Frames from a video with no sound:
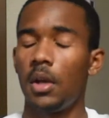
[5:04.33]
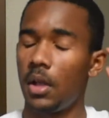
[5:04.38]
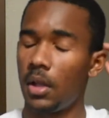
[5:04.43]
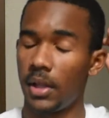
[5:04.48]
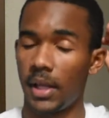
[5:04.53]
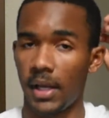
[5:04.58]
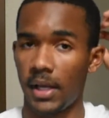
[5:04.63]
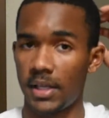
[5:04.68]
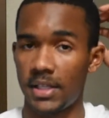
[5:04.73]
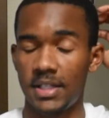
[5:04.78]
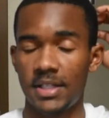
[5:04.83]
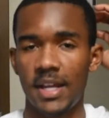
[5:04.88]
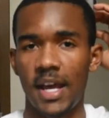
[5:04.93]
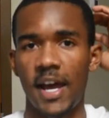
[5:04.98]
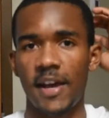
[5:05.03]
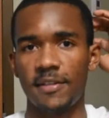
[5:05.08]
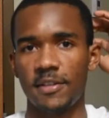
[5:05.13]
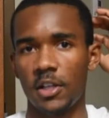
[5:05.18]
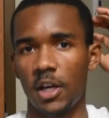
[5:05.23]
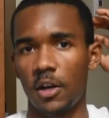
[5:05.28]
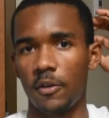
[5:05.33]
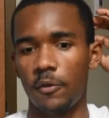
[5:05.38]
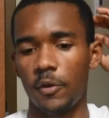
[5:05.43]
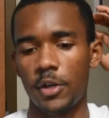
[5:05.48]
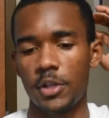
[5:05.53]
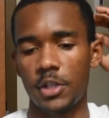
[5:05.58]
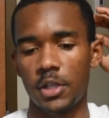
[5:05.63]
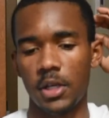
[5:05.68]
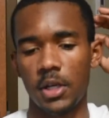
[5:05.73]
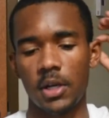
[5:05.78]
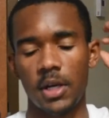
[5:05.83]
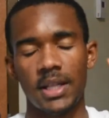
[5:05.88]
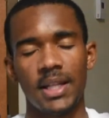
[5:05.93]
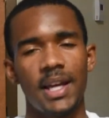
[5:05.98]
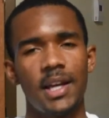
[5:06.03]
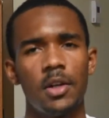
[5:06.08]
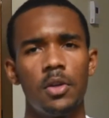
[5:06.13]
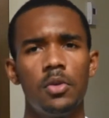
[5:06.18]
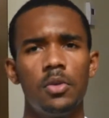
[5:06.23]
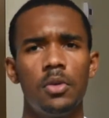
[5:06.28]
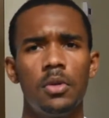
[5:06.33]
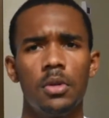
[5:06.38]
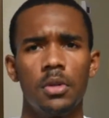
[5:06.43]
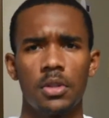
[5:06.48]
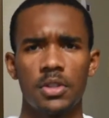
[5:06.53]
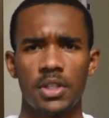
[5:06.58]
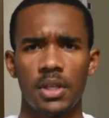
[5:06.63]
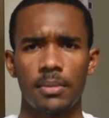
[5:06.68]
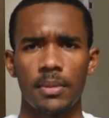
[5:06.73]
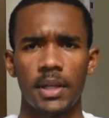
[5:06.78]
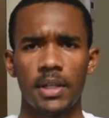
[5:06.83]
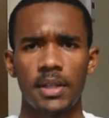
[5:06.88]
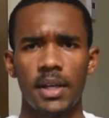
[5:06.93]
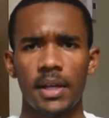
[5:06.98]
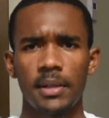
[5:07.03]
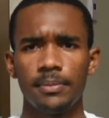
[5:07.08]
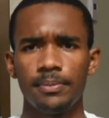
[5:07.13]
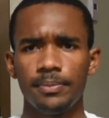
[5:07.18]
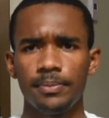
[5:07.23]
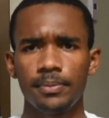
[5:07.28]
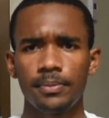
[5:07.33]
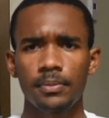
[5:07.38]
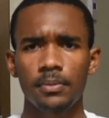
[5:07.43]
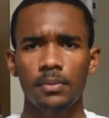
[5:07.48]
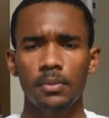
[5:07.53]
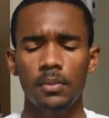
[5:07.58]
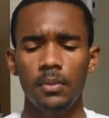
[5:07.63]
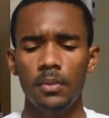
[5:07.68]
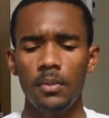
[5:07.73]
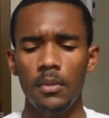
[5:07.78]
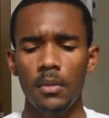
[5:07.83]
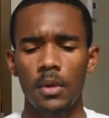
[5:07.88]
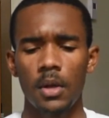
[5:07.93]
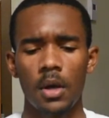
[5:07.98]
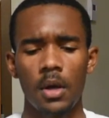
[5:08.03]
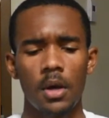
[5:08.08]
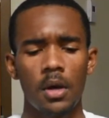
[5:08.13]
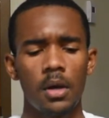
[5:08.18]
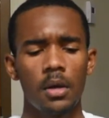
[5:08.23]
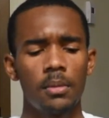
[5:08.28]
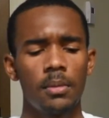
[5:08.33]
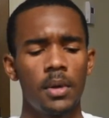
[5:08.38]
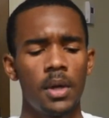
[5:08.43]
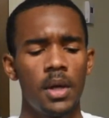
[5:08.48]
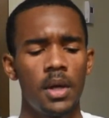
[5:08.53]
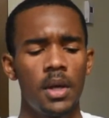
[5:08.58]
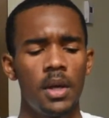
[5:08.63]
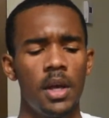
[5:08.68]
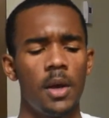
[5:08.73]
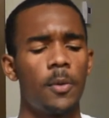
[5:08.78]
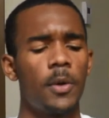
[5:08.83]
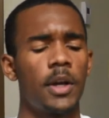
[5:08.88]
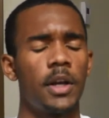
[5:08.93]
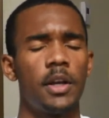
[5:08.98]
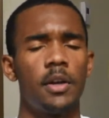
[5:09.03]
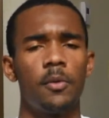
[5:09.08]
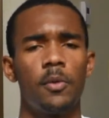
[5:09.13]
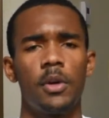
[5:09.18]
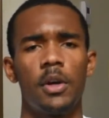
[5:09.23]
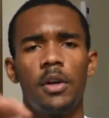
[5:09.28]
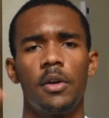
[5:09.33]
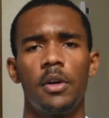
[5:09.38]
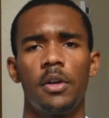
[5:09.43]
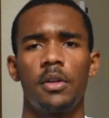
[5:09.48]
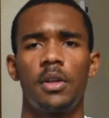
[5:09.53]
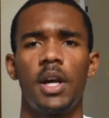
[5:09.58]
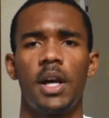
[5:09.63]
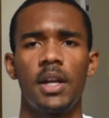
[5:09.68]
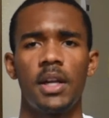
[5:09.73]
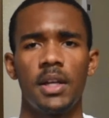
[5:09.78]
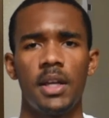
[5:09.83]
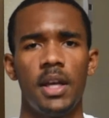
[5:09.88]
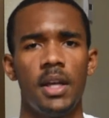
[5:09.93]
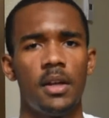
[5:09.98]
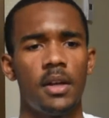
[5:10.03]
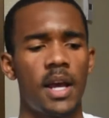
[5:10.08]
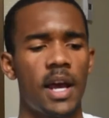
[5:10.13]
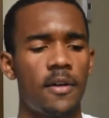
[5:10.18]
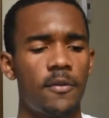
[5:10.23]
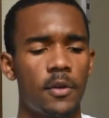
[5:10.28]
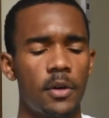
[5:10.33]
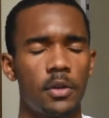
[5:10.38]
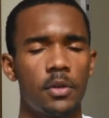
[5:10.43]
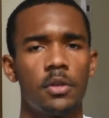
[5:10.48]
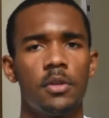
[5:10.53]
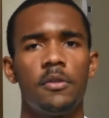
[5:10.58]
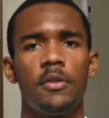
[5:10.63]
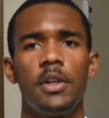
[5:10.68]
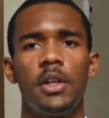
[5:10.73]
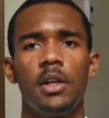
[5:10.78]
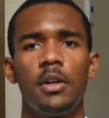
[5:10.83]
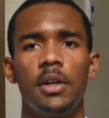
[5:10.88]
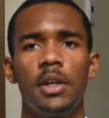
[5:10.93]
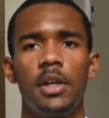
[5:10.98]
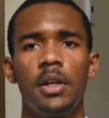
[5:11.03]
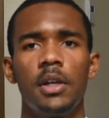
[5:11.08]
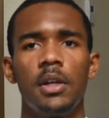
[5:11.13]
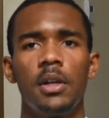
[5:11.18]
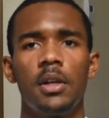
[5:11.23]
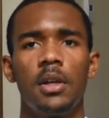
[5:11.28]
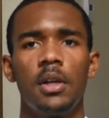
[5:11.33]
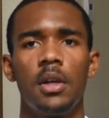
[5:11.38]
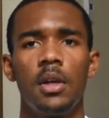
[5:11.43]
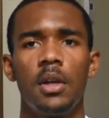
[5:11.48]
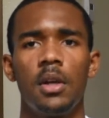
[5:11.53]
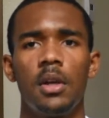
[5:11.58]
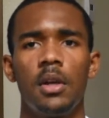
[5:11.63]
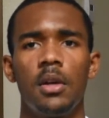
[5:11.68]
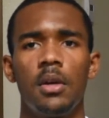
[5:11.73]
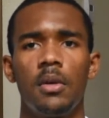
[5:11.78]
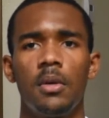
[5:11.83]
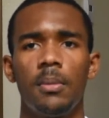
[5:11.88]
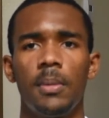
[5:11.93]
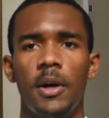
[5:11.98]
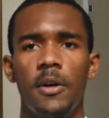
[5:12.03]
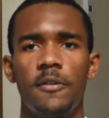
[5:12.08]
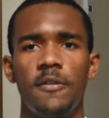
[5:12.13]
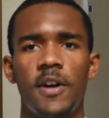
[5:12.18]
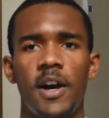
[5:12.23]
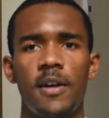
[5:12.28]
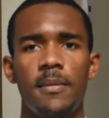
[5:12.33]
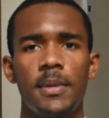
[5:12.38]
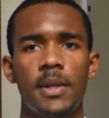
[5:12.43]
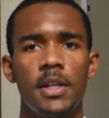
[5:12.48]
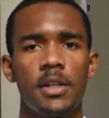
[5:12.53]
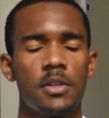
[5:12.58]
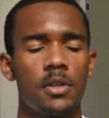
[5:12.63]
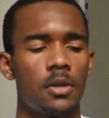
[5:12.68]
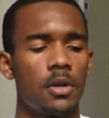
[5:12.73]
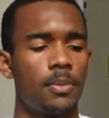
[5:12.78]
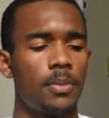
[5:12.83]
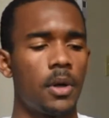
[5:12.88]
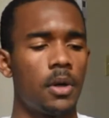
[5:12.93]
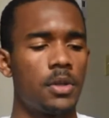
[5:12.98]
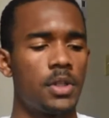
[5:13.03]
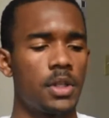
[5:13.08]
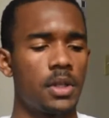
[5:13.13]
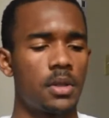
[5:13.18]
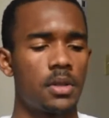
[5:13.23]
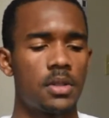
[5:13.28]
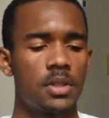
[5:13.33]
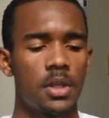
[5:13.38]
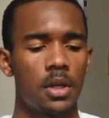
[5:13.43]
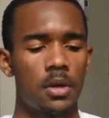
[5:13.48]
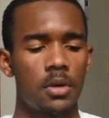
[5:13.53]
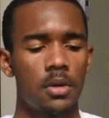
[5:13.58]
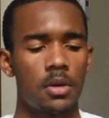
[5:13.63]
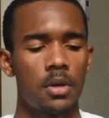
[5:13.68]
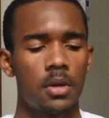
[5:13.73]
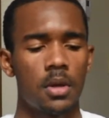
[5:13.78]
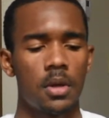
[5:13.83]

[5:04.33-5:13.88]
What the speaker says: like a staff software engineer at like Google or something like that. And we're kind of getting halfway through the video here, about 5 minutes are approaching. So